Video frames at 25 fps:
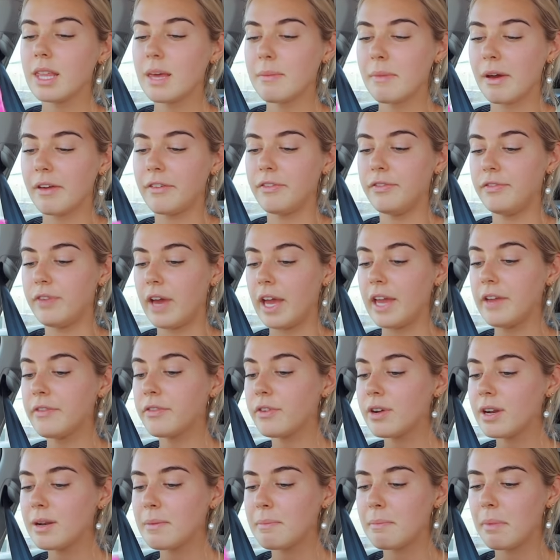my
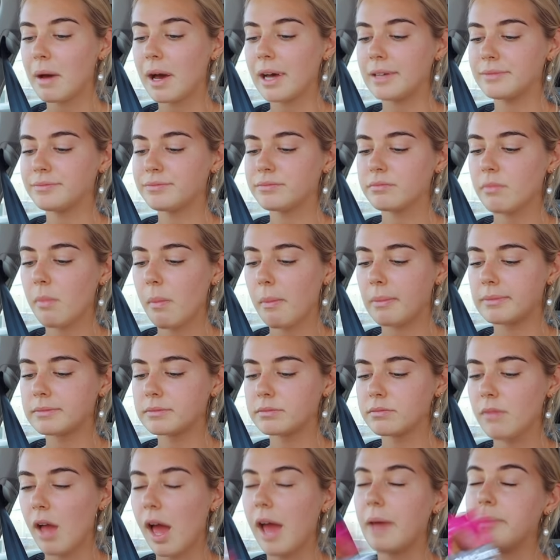favorite, but
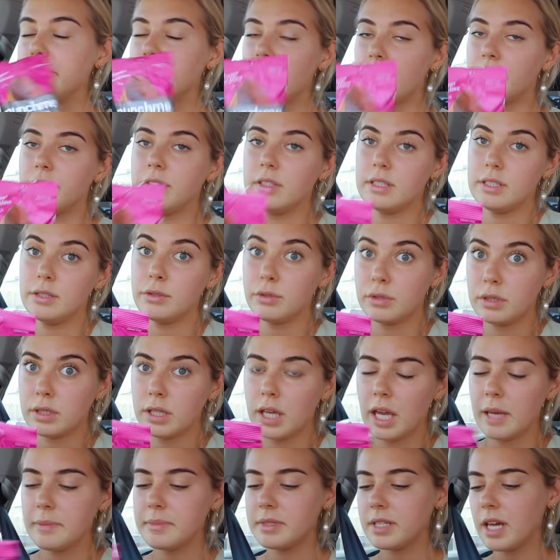I'm definitely still gonna
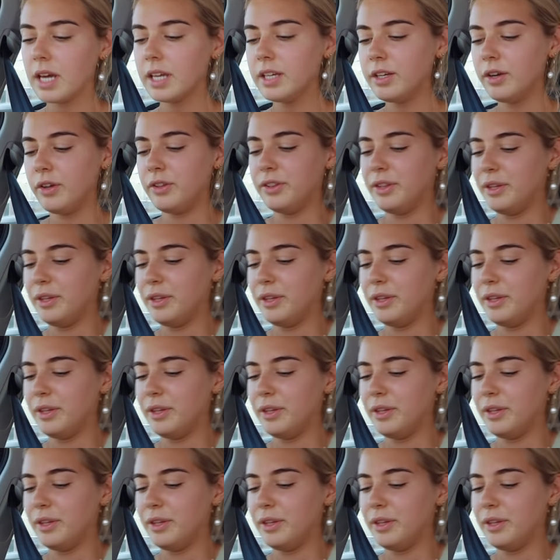keep snacking on